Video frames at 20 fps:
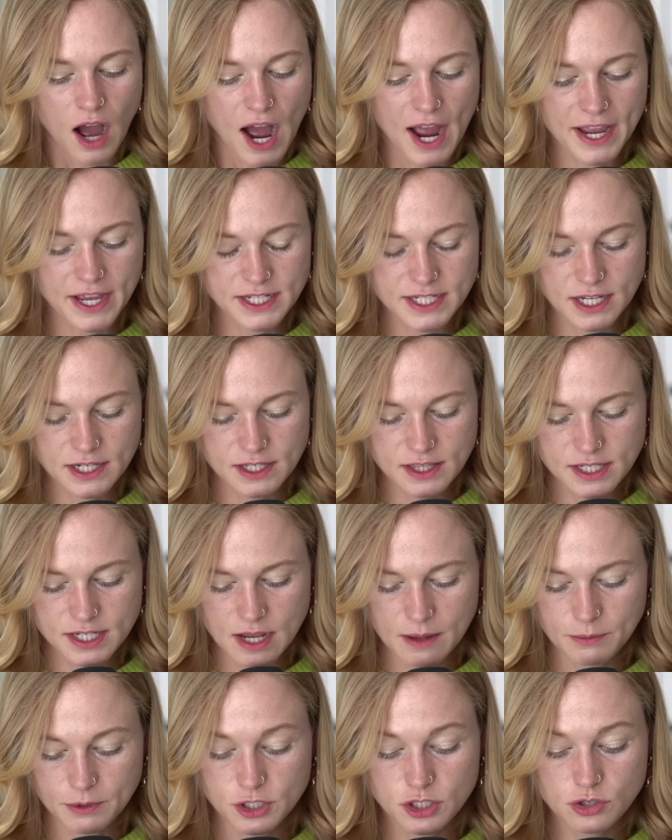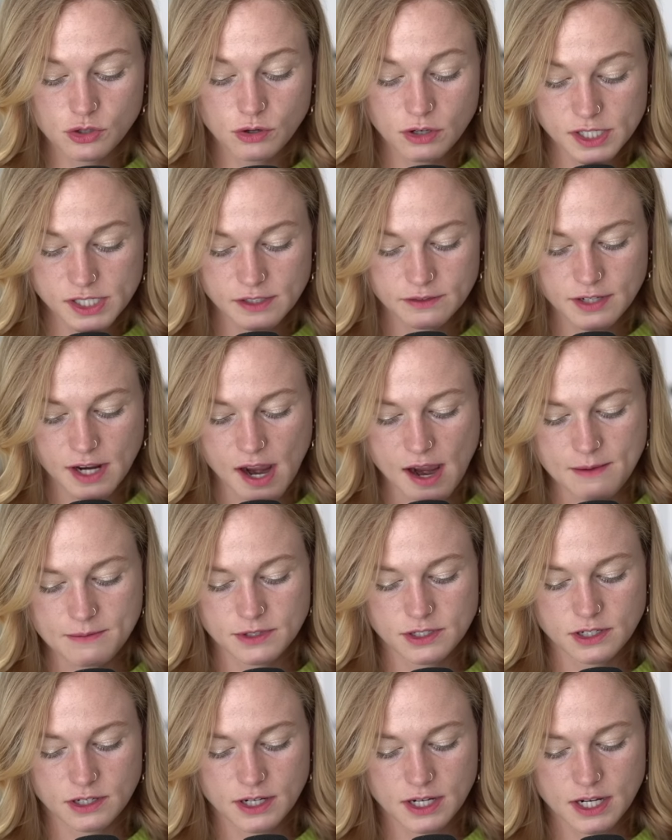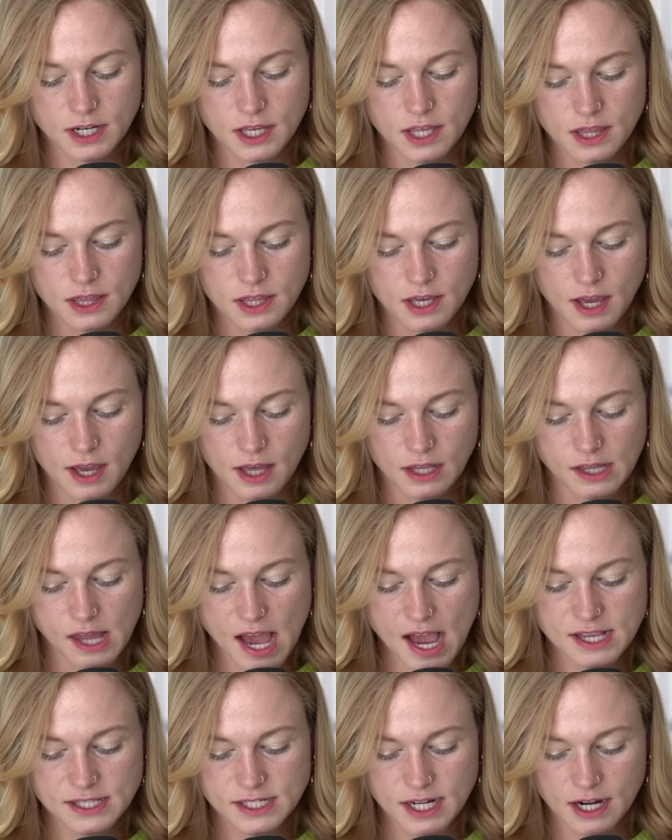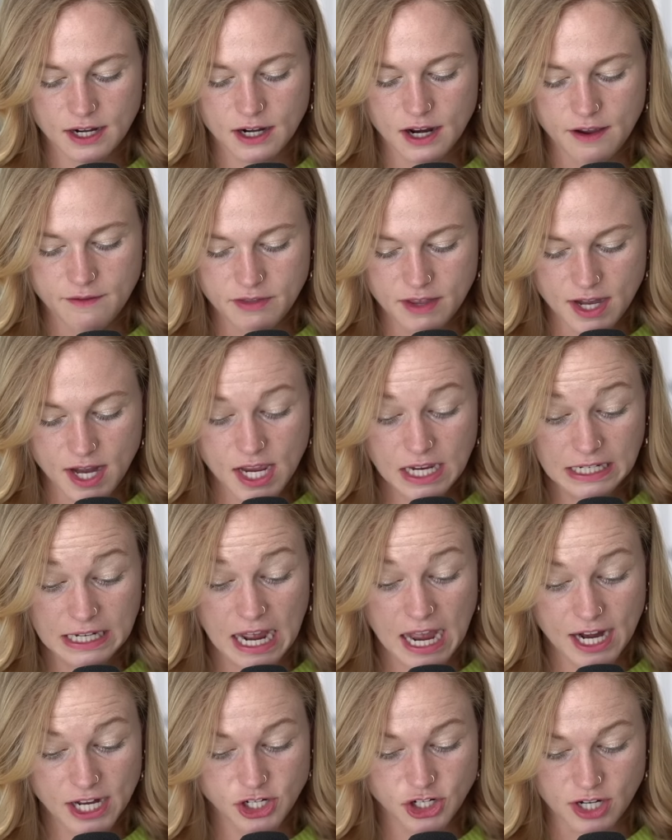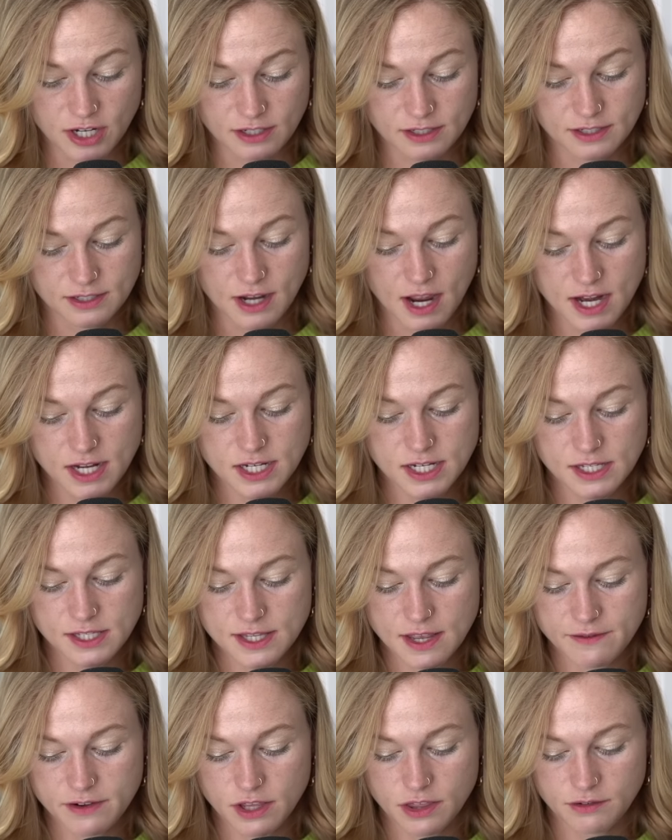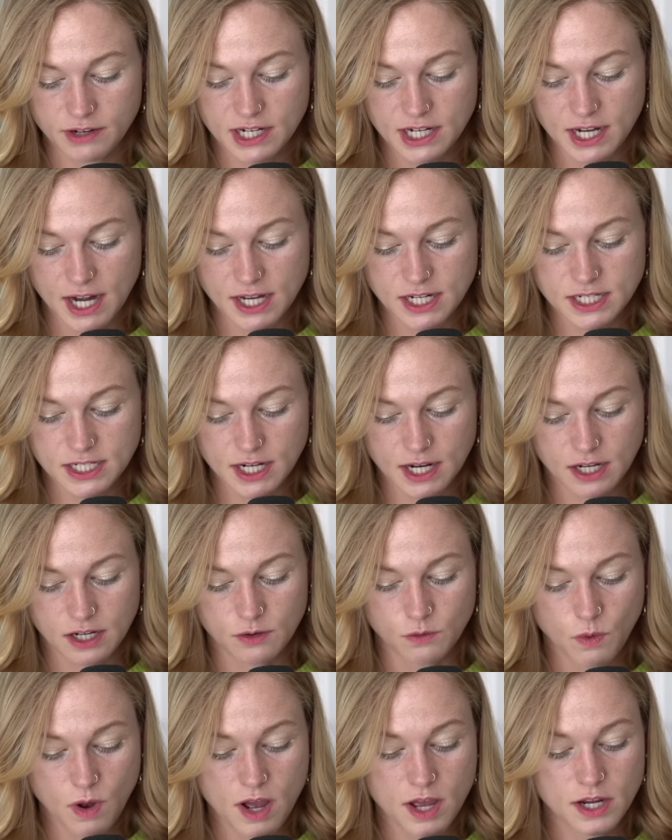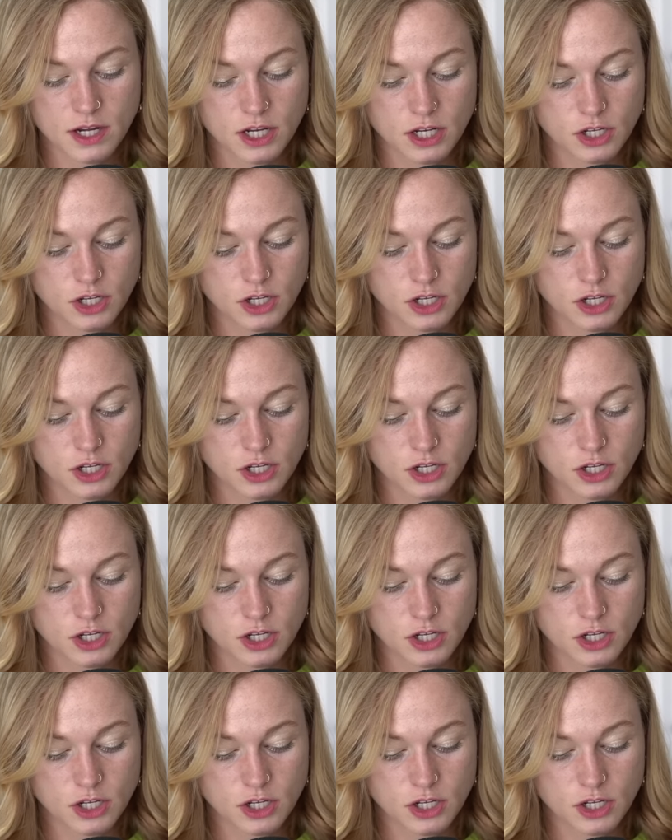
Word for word: I attended the temple scores of times during the last era of the naked hijinks, 1973 to 1991,